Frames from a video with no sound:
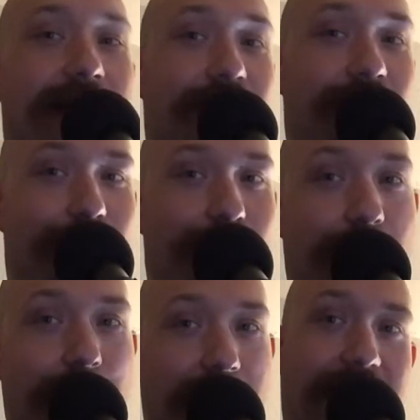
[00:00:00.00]
should
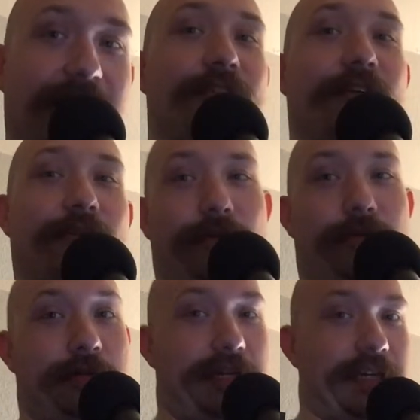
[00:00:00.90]
remind
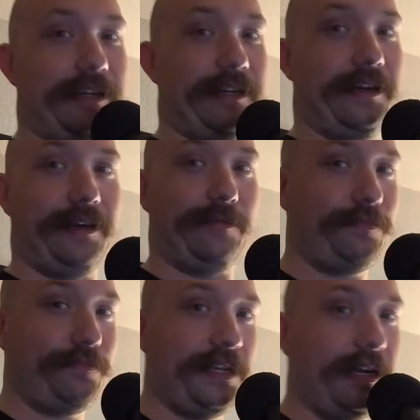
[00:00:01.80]
you, in
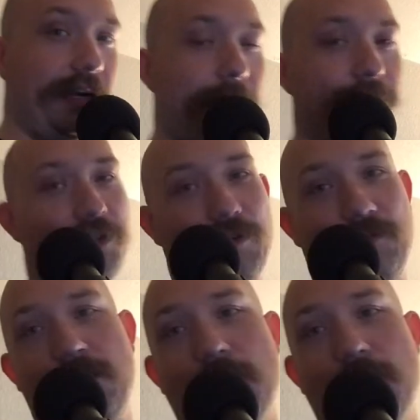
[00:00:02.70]
an episode, a few